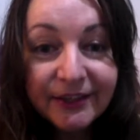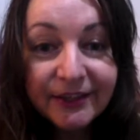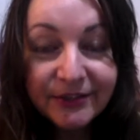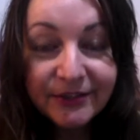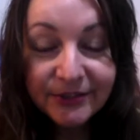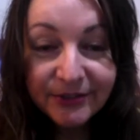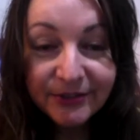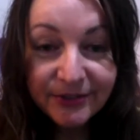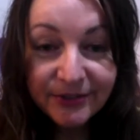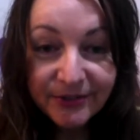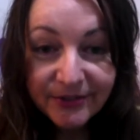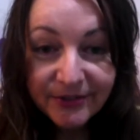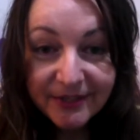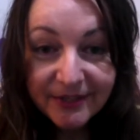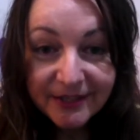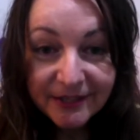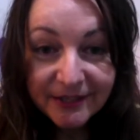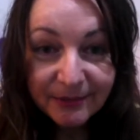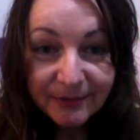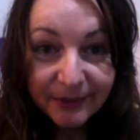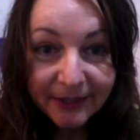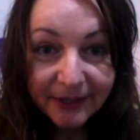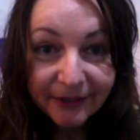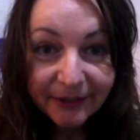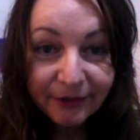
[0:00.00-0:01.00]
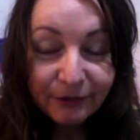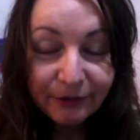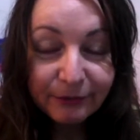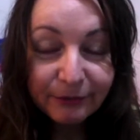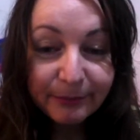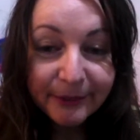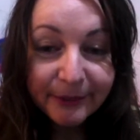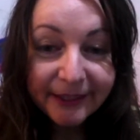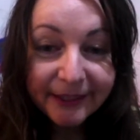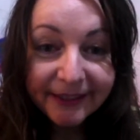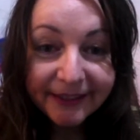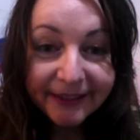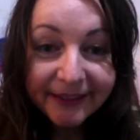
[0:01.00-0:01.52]
do this one off
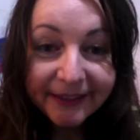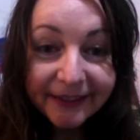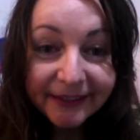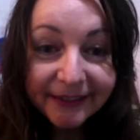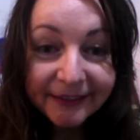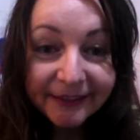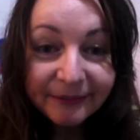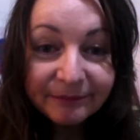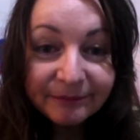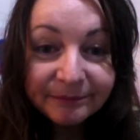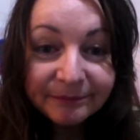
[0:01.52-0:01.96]
by heart.